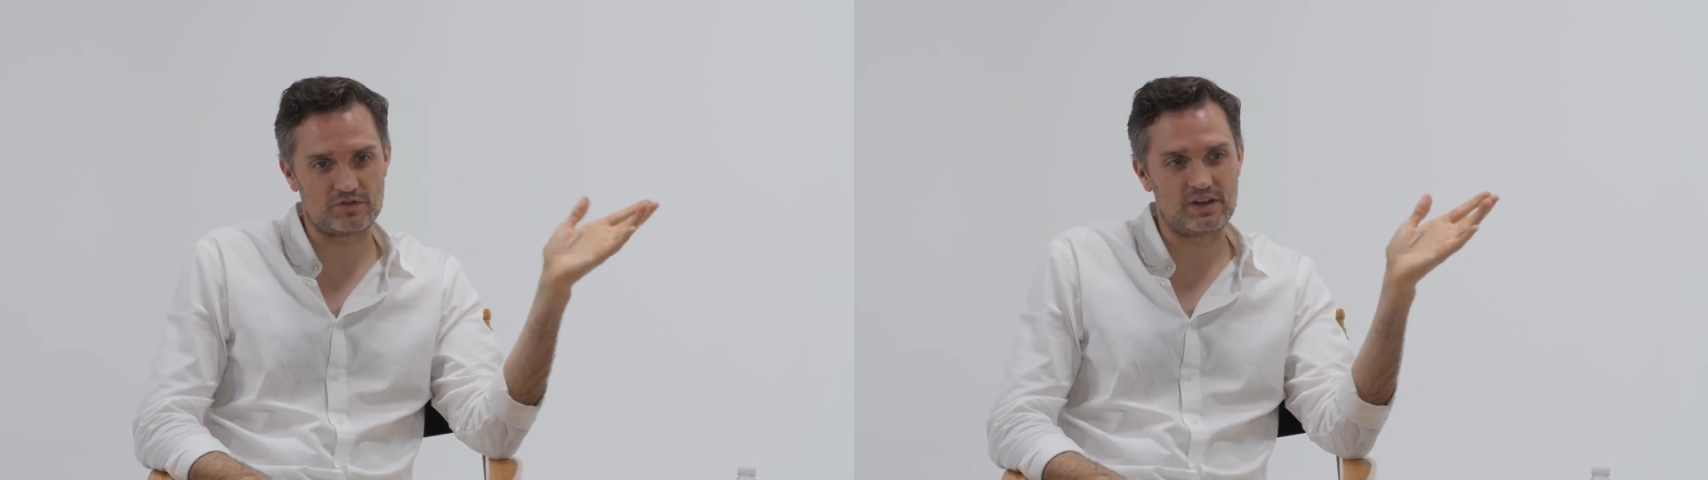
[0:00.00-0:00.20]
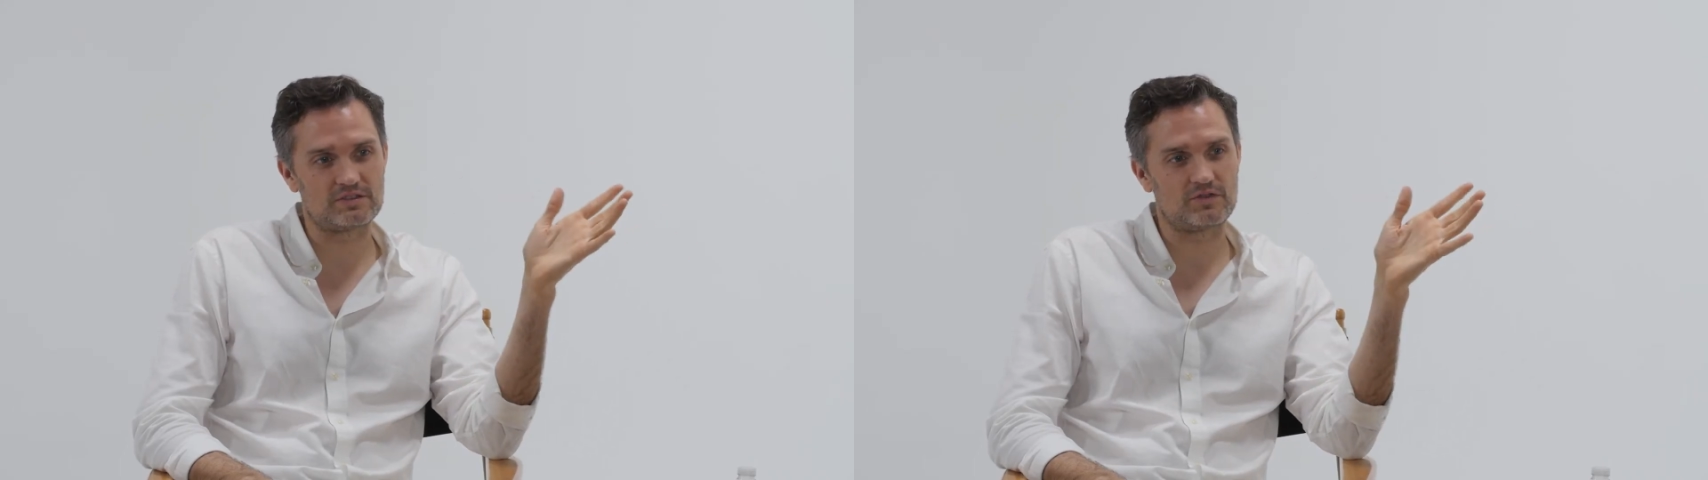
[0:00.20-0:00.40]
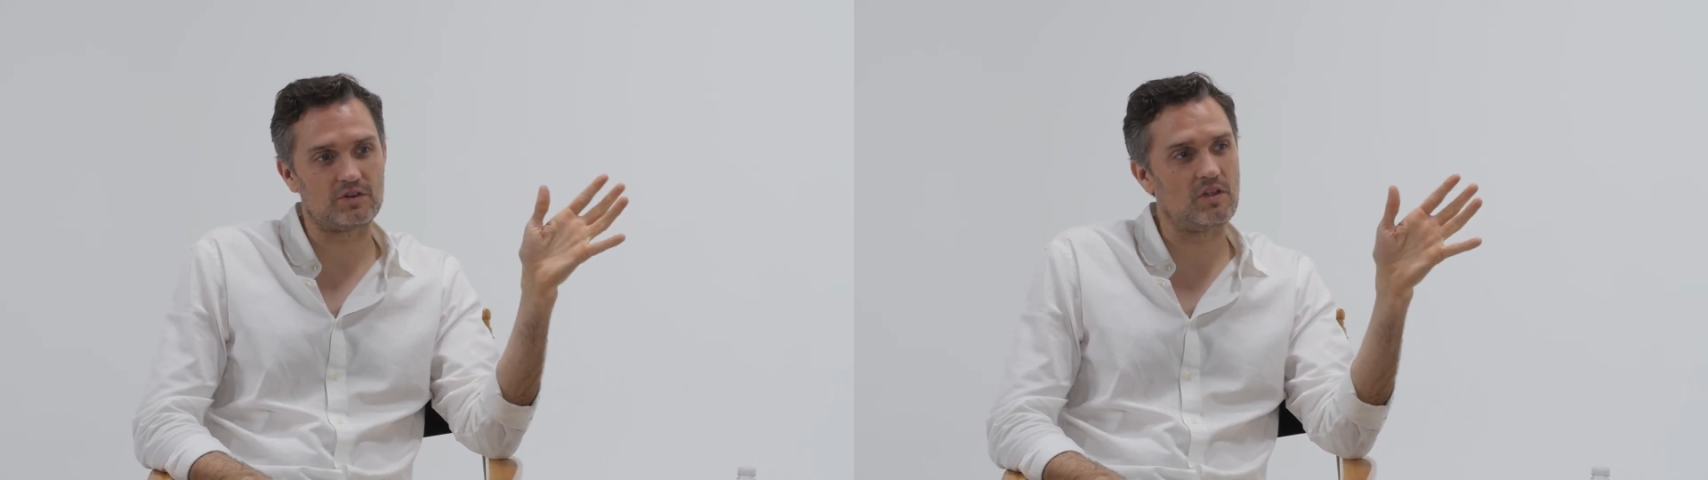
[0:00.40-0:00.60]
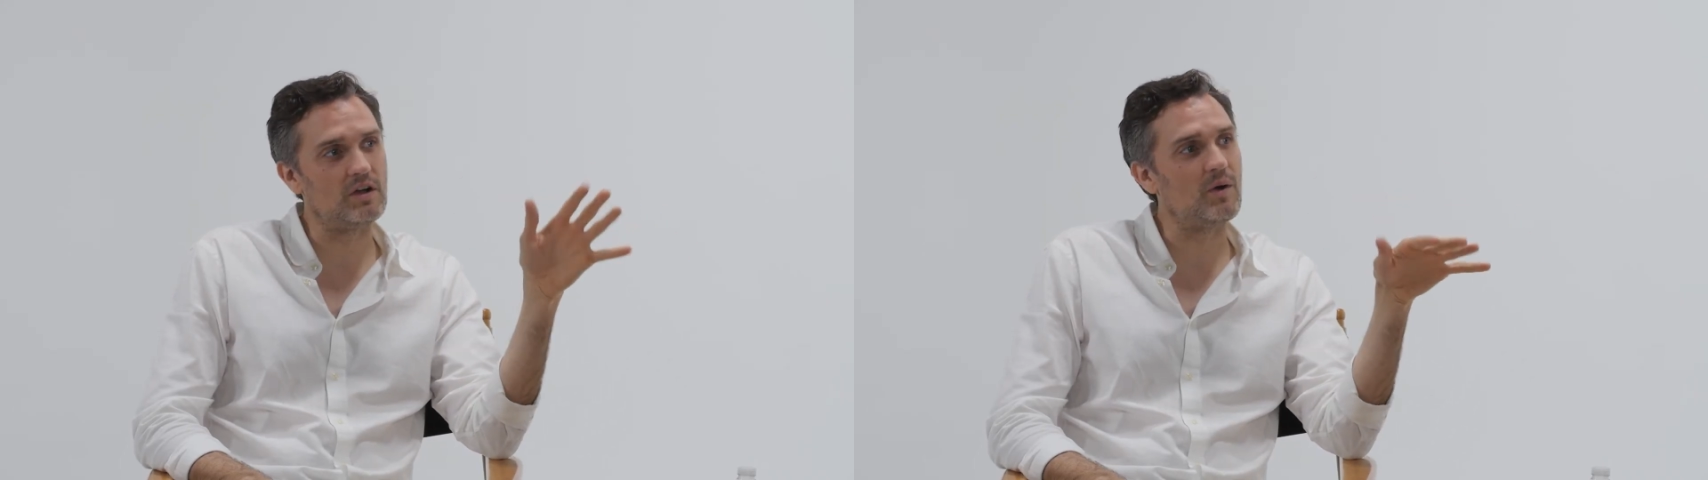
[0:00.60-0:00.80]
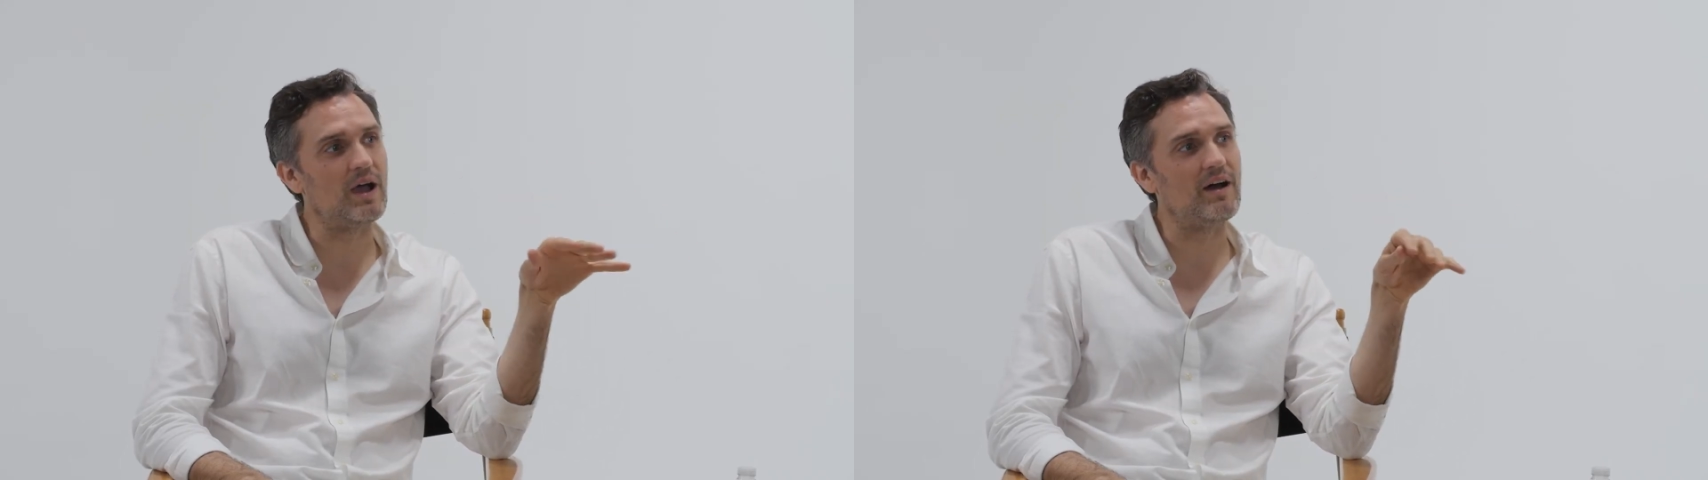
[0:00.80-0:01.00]
friends for a
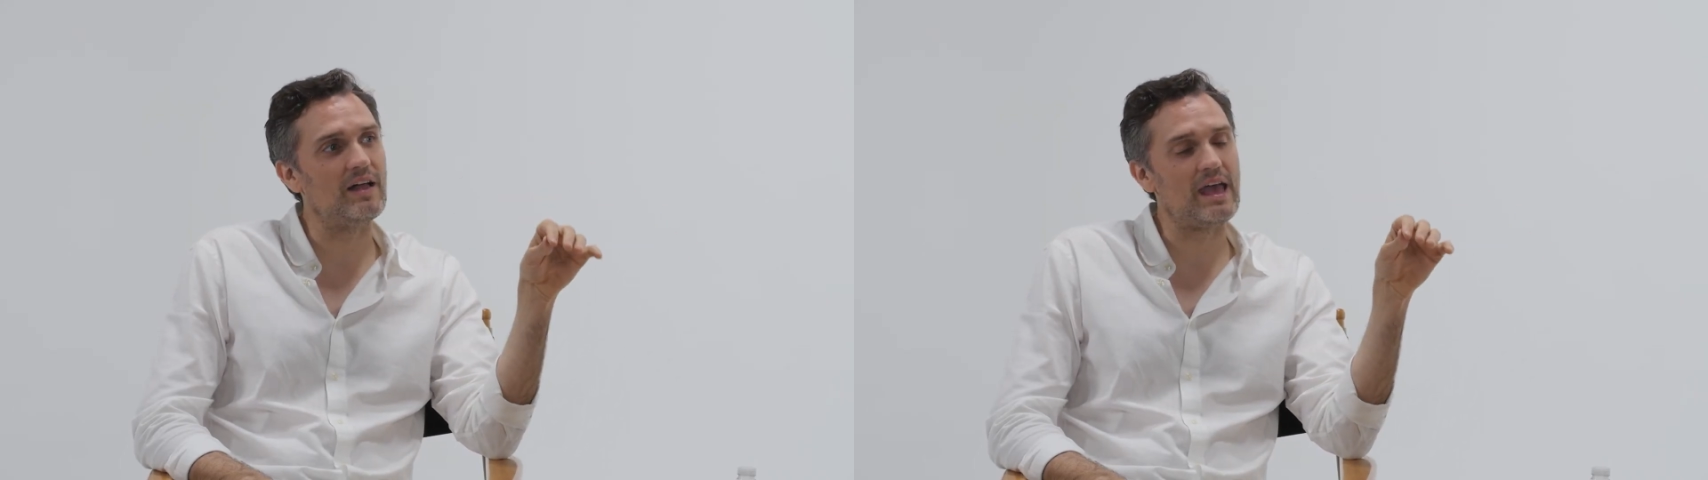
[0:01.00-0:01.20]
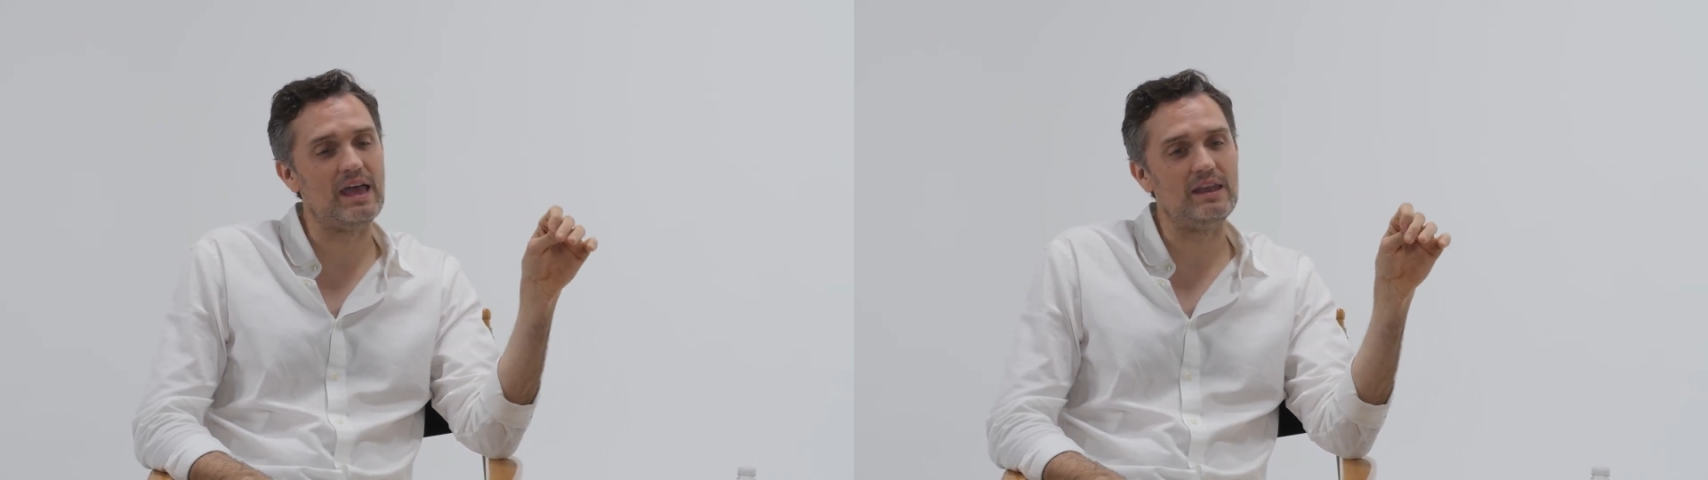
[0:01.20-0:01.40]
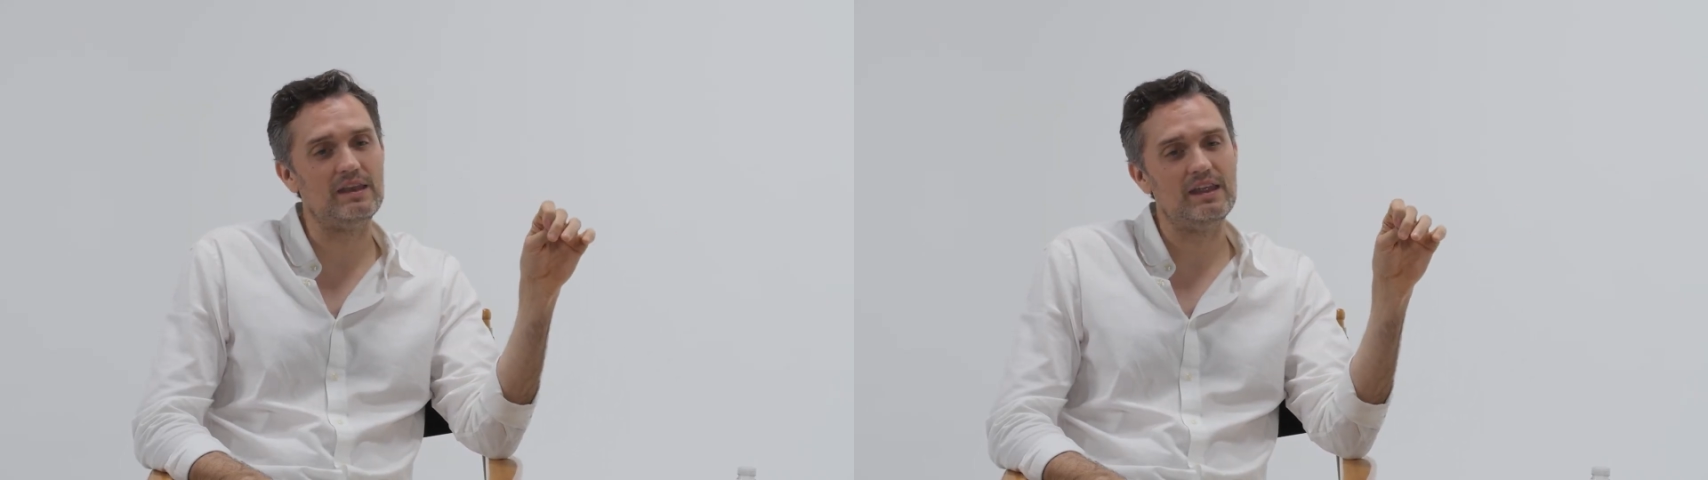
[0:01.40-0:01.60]
long while. And